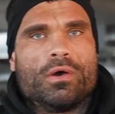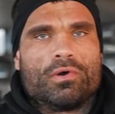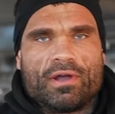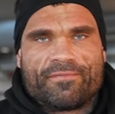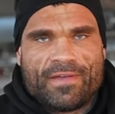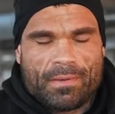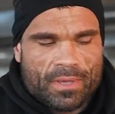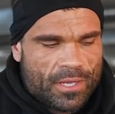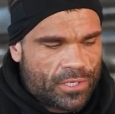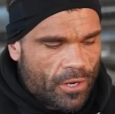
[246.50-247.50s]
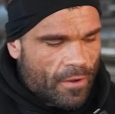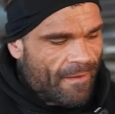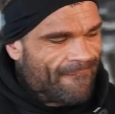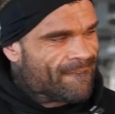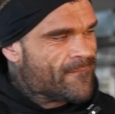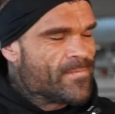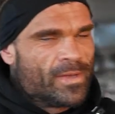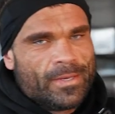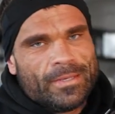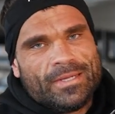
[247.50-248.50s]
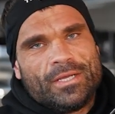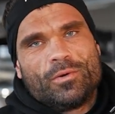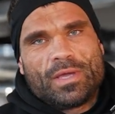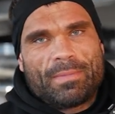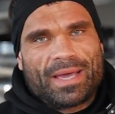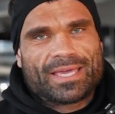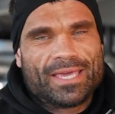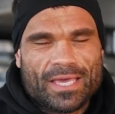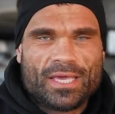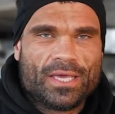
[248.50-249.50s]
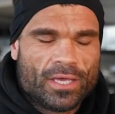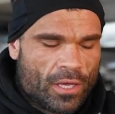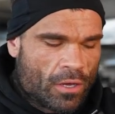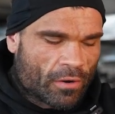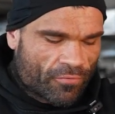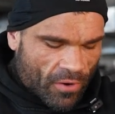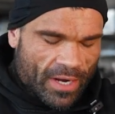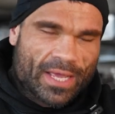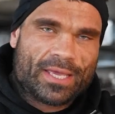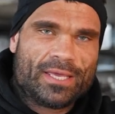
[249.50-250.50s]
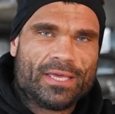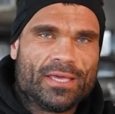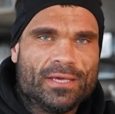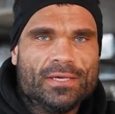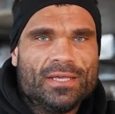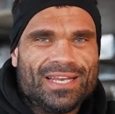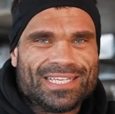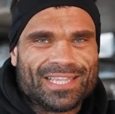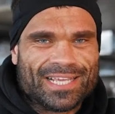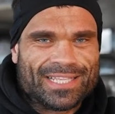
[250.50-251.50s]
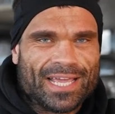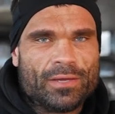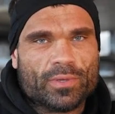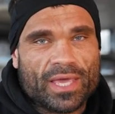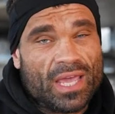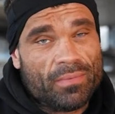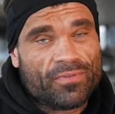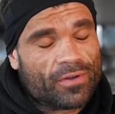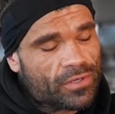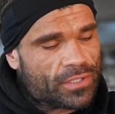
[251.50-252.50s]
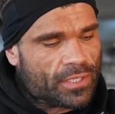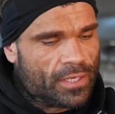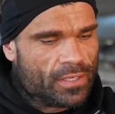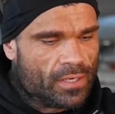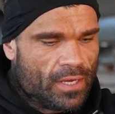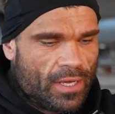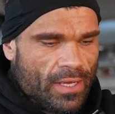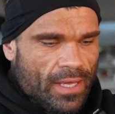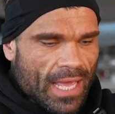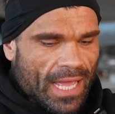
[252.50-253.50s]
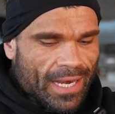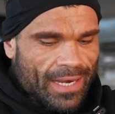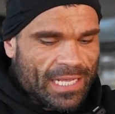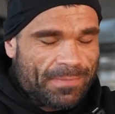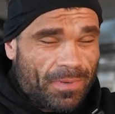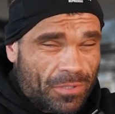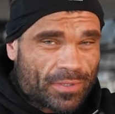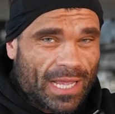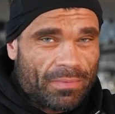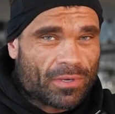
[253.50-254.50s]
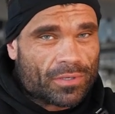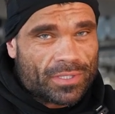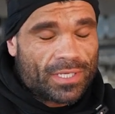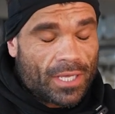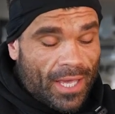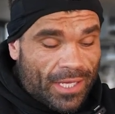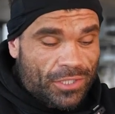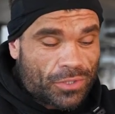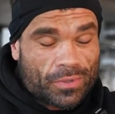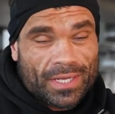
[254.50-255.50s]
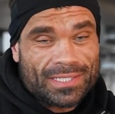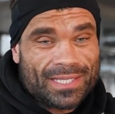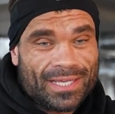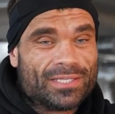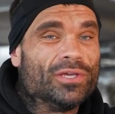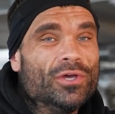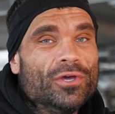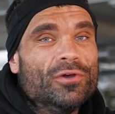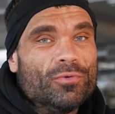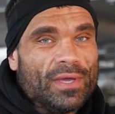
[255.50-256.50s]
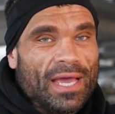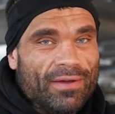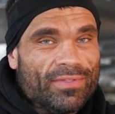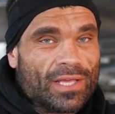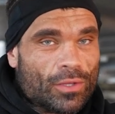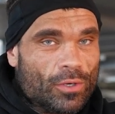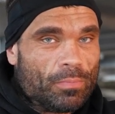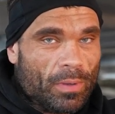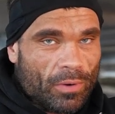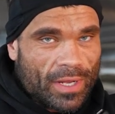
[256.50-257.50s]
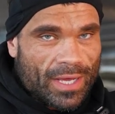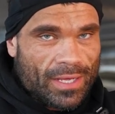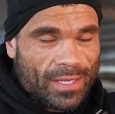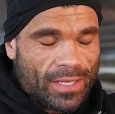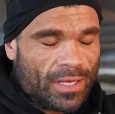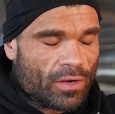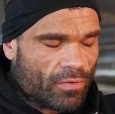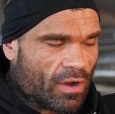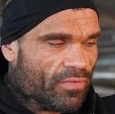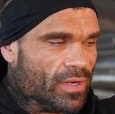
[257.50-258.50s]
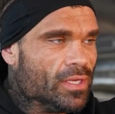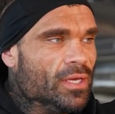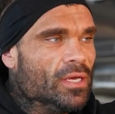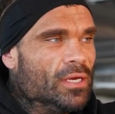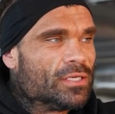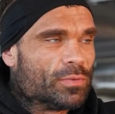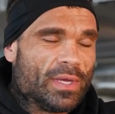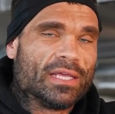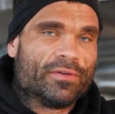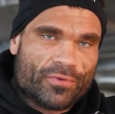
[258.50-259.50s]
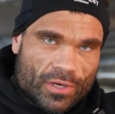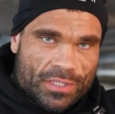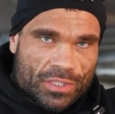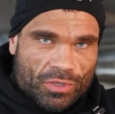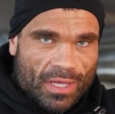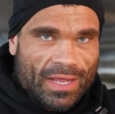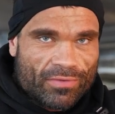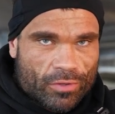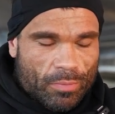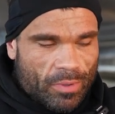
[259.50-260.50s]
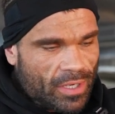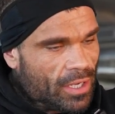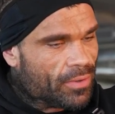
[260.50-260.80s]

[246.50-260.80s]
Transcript: Alright fam, so we are back on a Friday. It is leg day with a ham focus, and special day because as you saw downstairs, we have the Glute Builder arriving. So we are the first in Australia to have the Glute Builder.